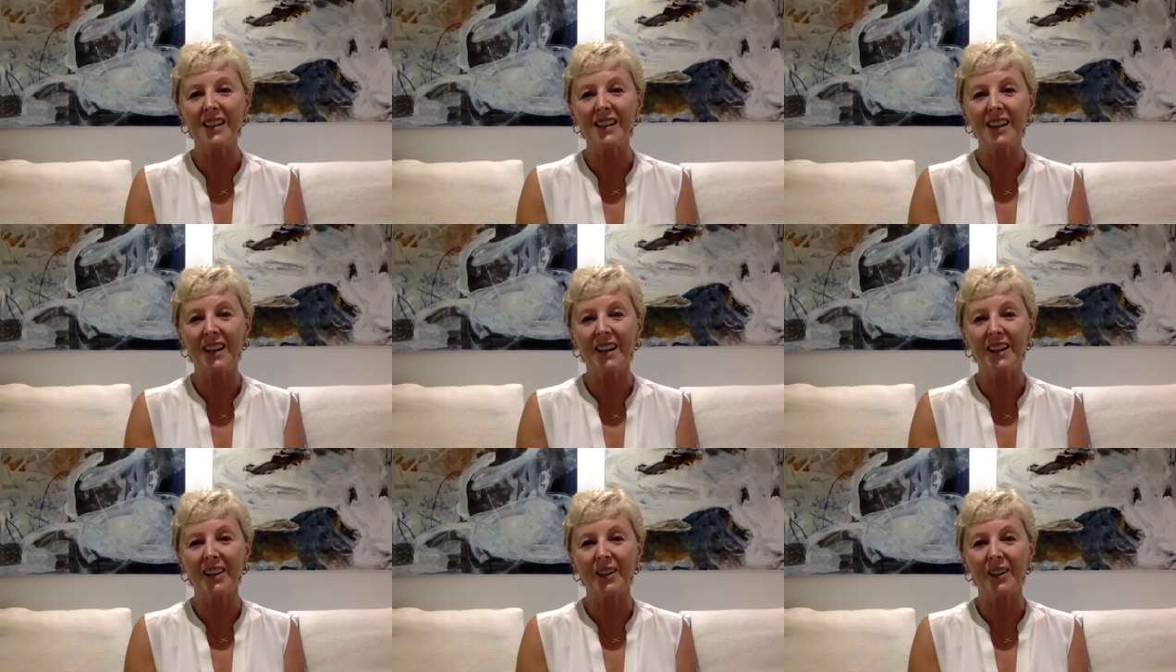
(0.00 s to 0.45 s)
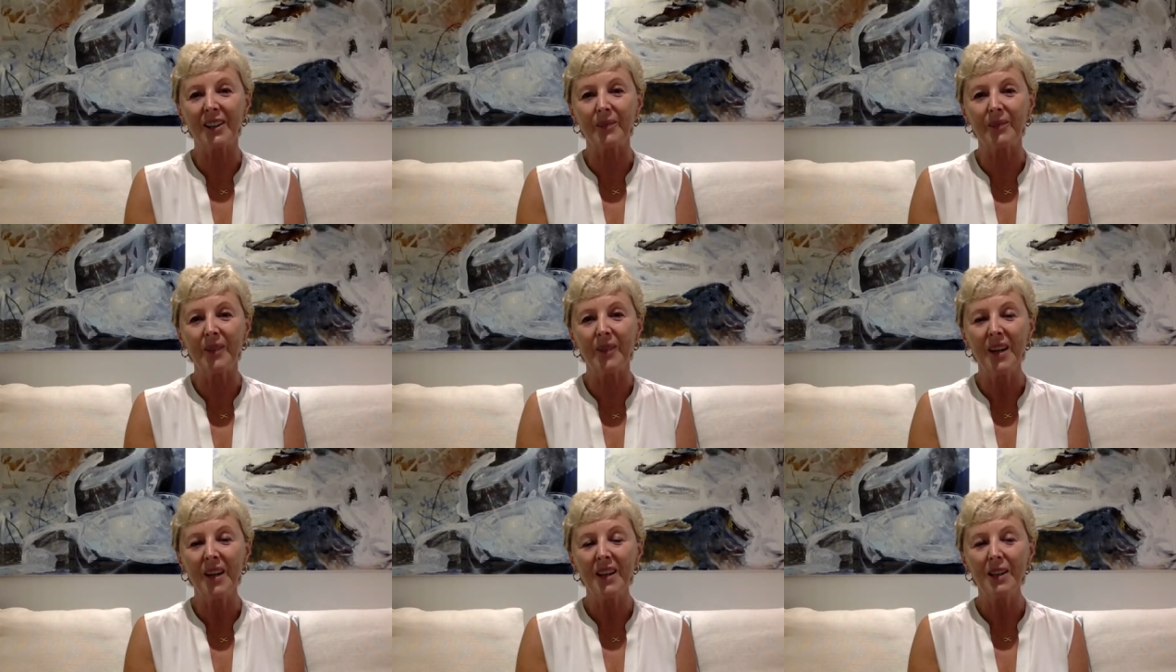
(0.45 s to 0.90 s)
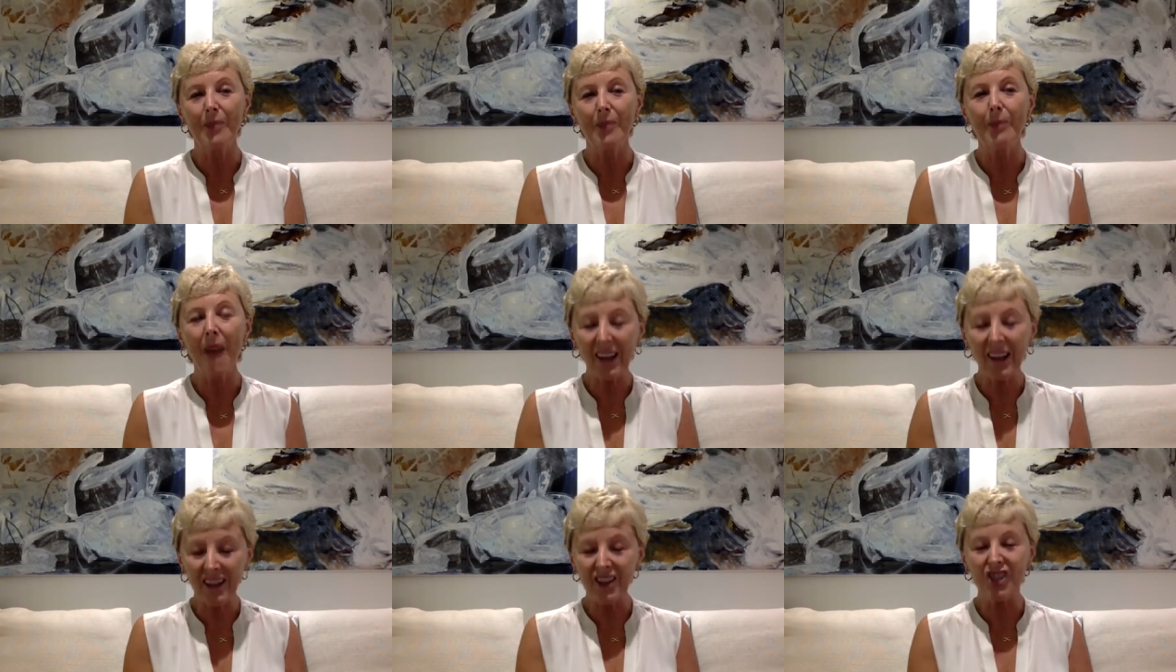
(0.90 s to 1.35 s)
to
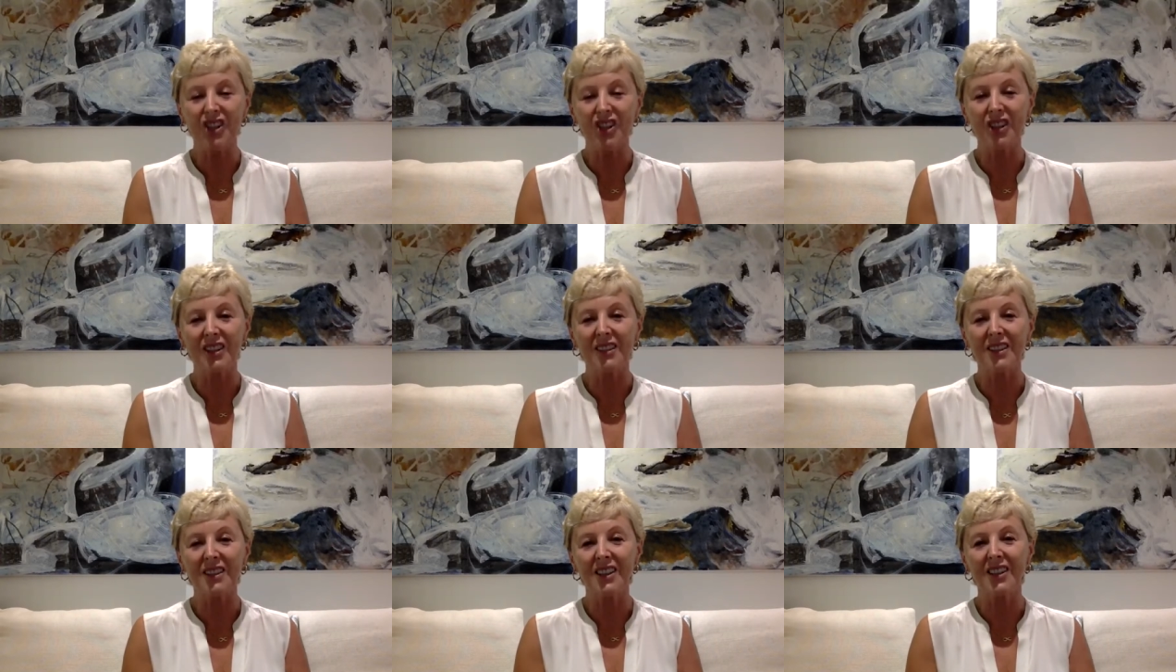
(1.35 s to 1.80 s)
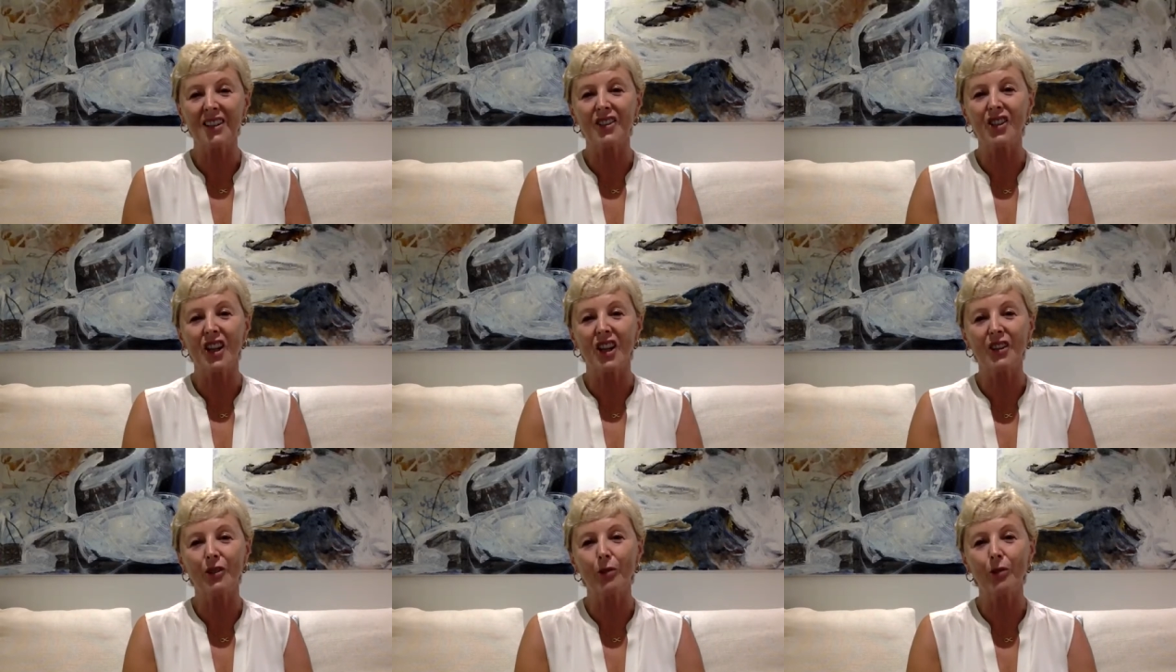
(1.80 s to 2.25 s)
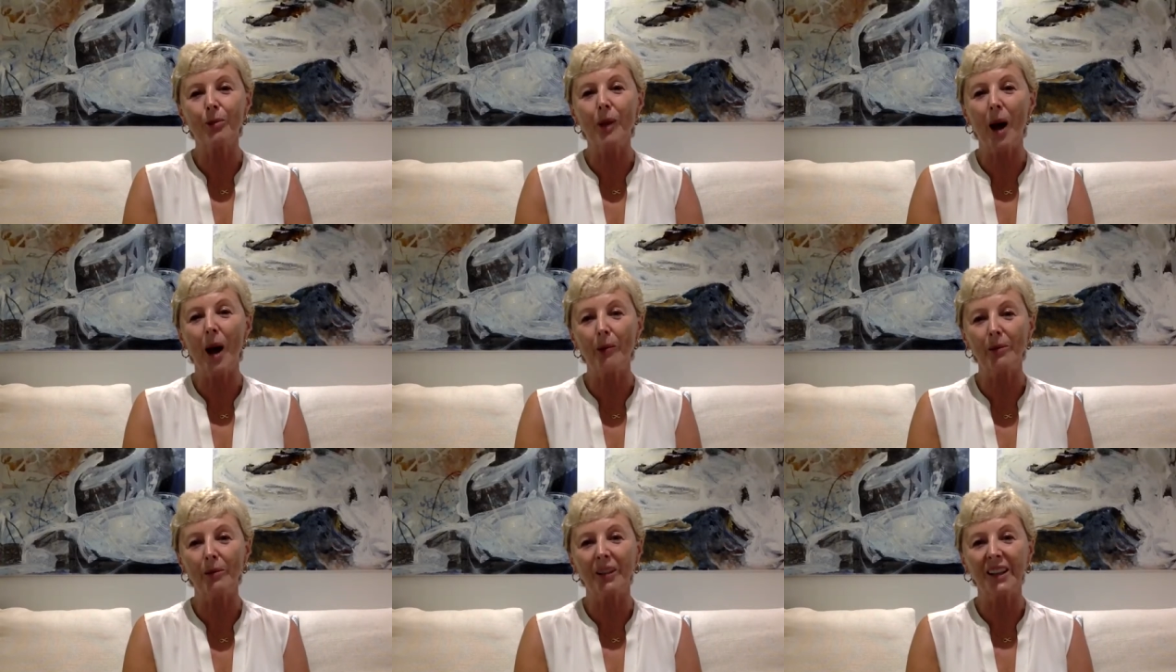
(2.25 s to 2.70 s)
package it to the general
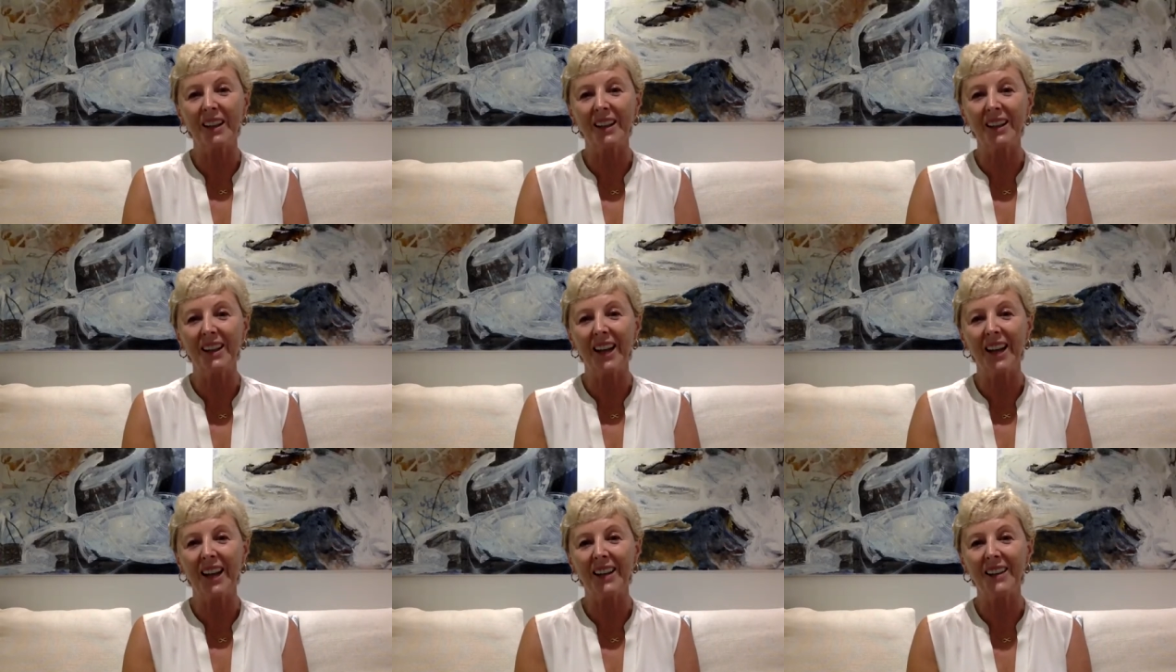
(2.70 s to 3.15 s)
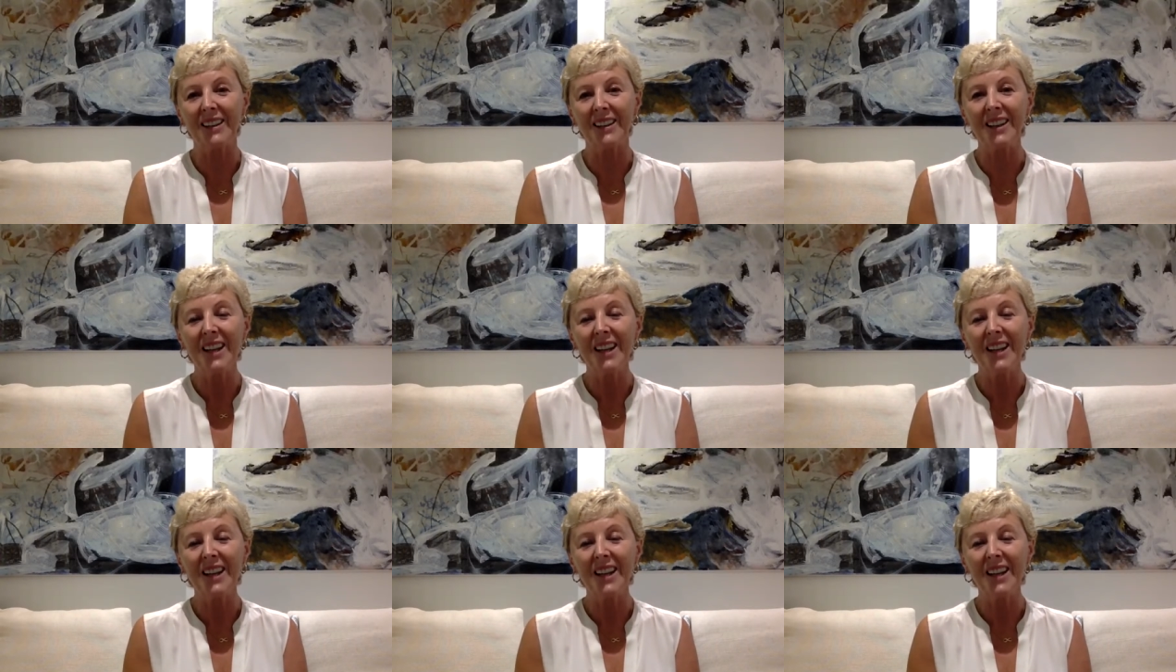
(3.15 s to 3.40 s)
public. And